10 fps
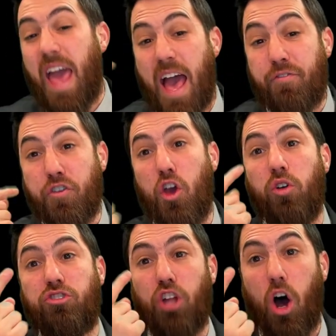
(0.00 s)
if you
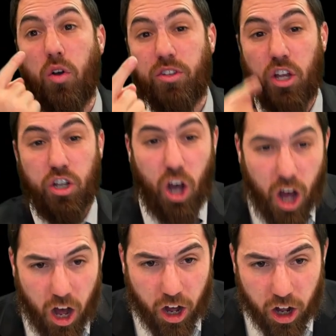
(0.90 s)
stoke the
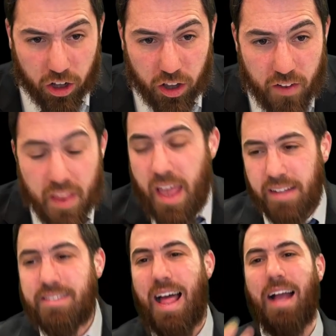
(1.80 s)
coal,
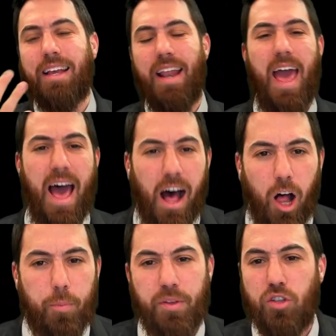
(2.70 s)
it's not going to
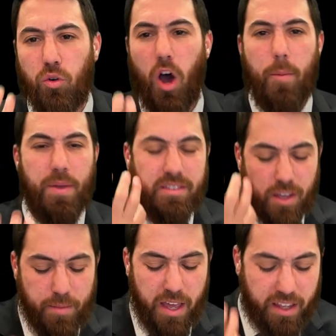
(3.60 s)
help. It's a raw piece of
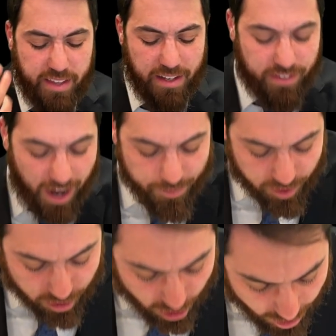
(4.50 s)
meat. It takes time to
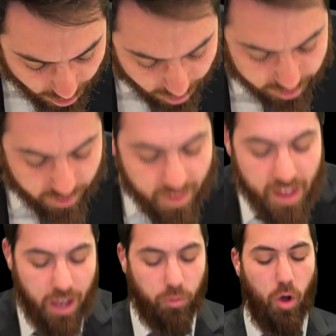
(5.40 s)
cook.
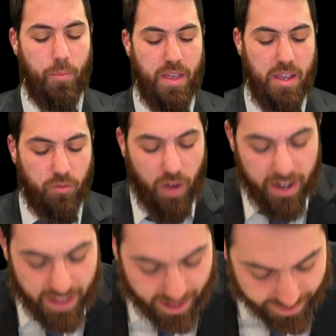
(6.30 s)
It won't be
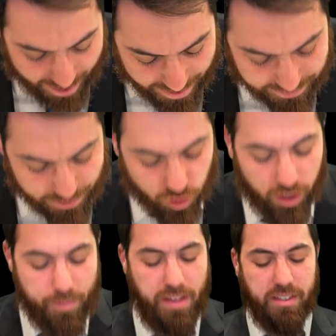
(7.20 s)
ready at night.
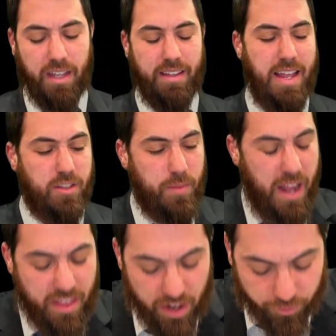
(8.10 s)

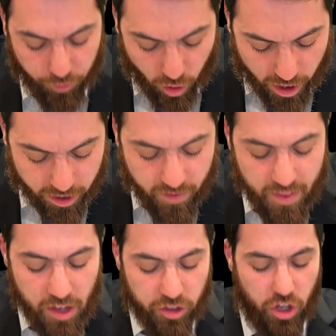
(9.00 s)
Therefore,
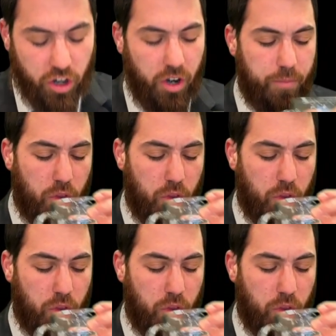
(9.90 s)
your